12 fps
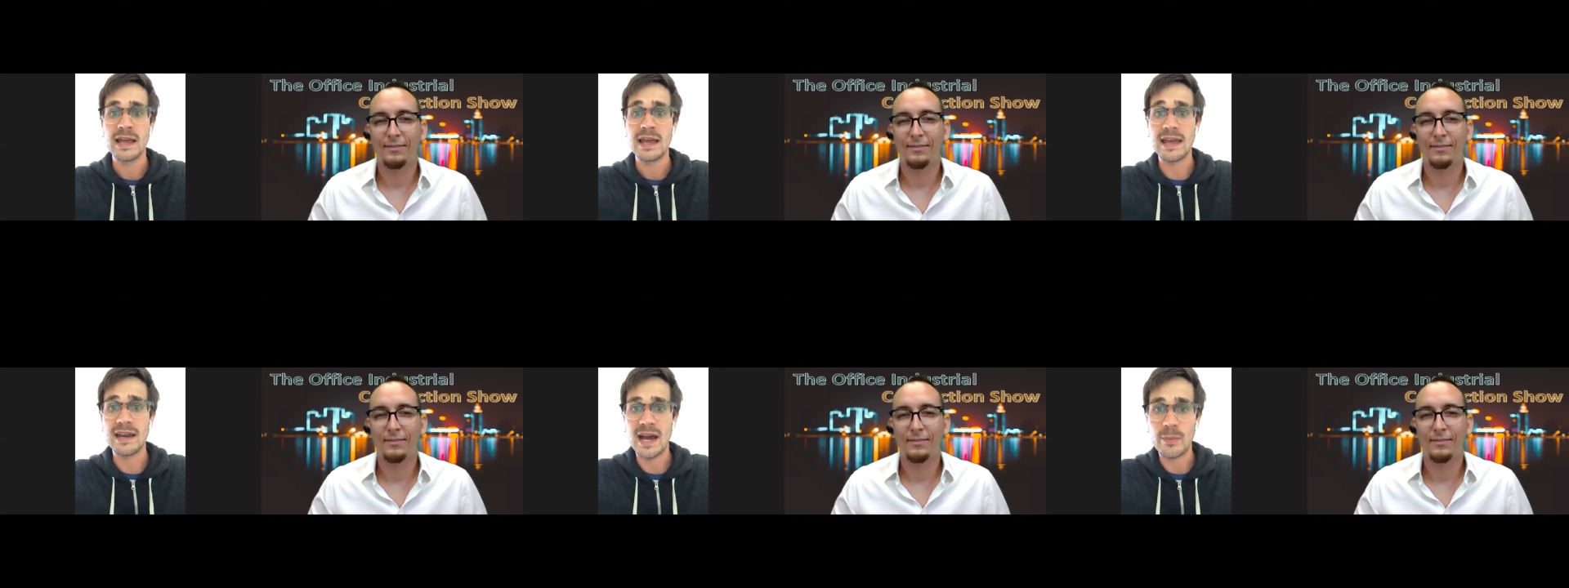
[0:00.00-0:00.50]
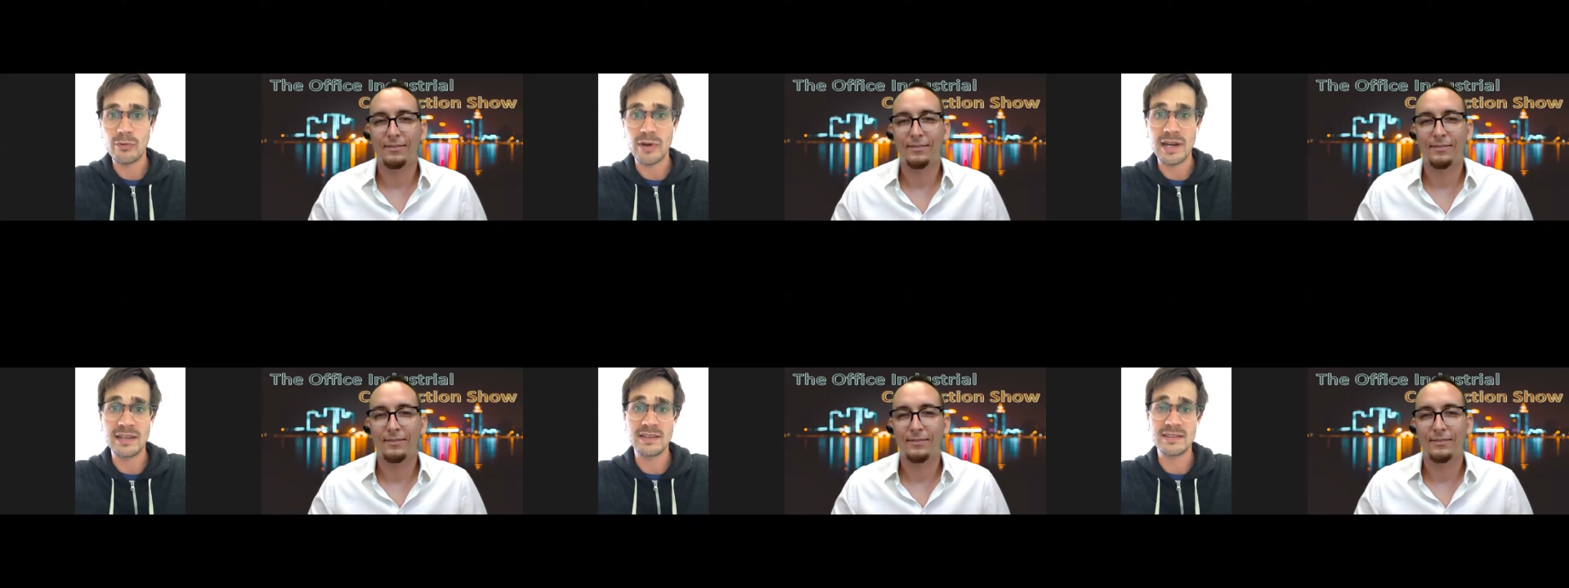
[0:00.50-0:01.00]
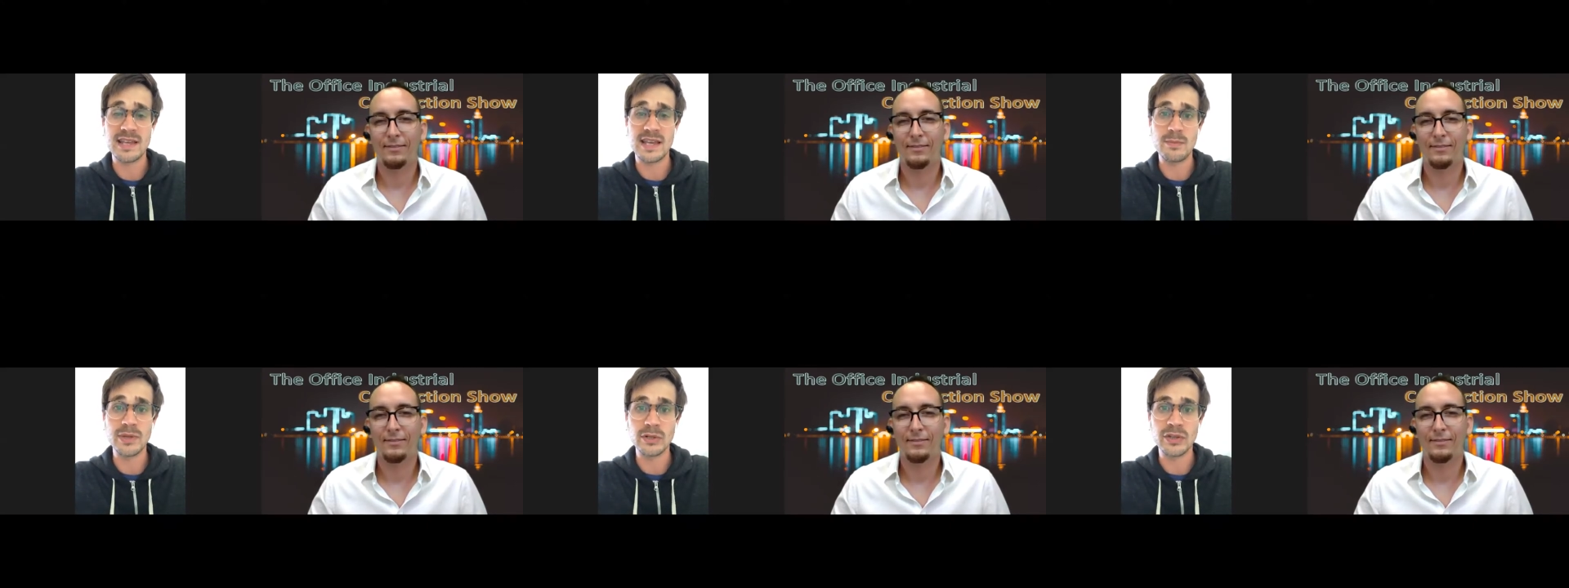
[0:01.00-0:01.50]
Speaker 1: and operating the
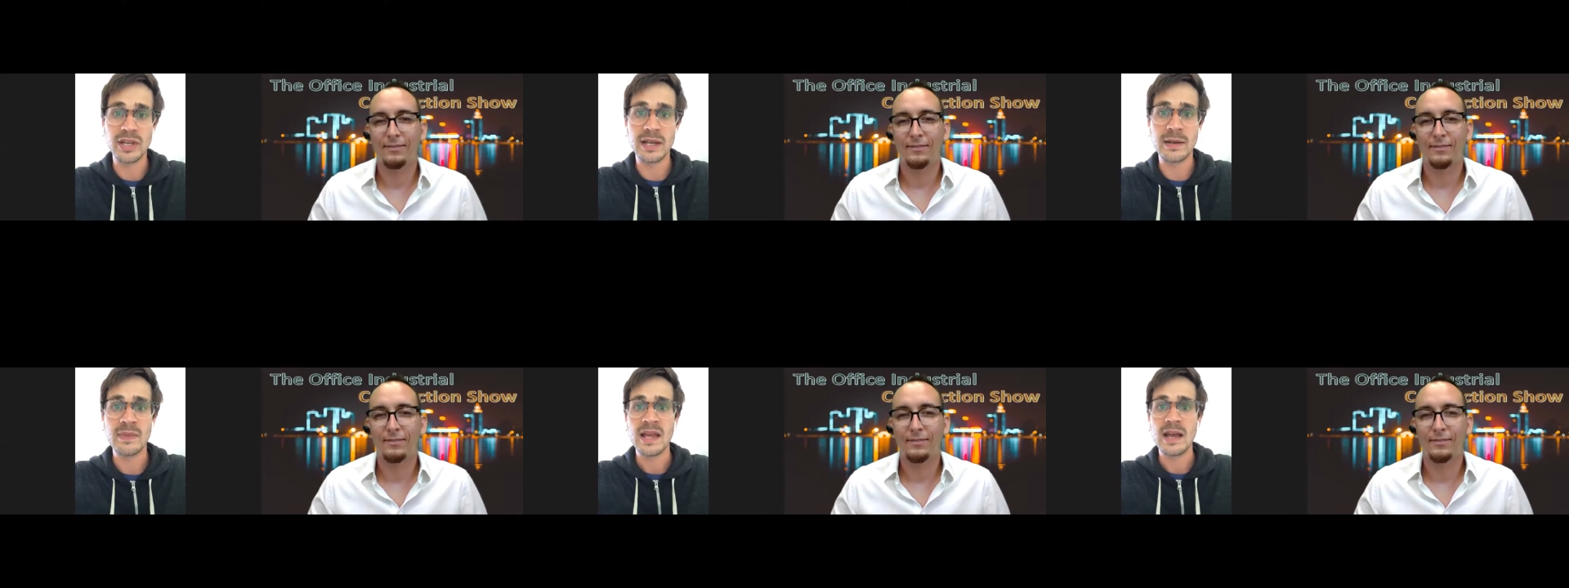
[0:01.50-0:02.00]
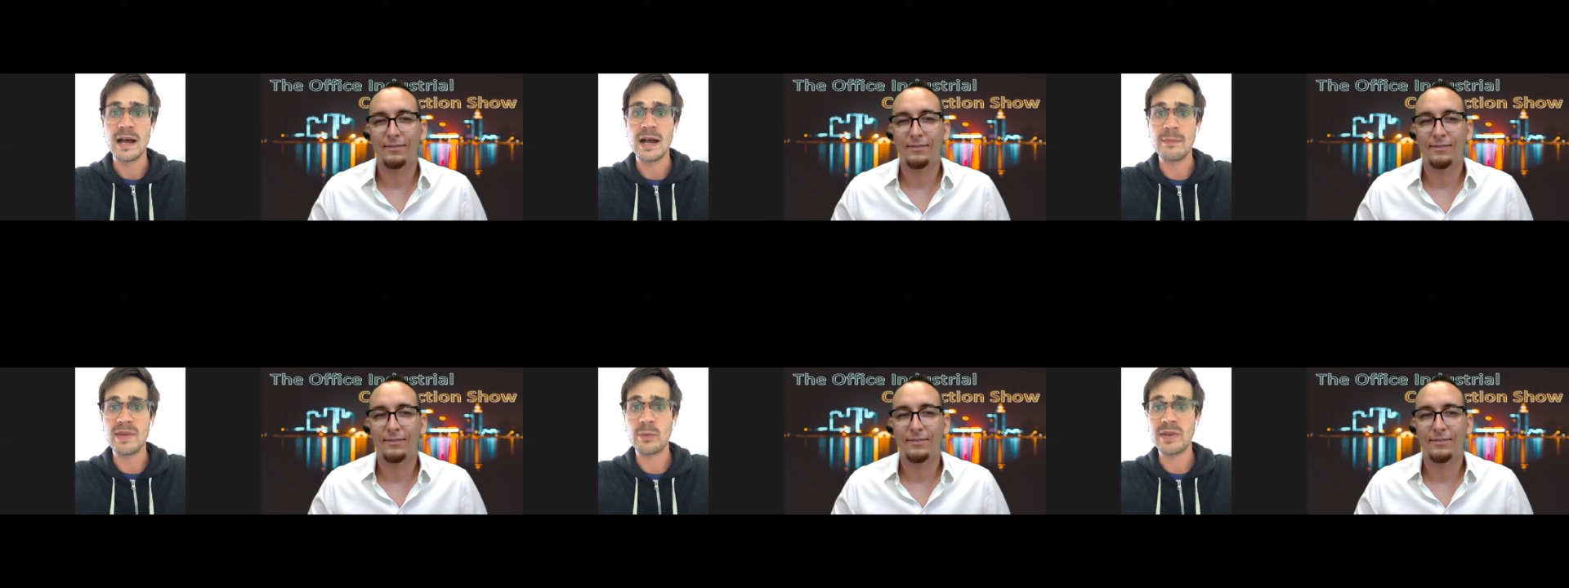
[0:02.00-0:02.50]
same building. Um,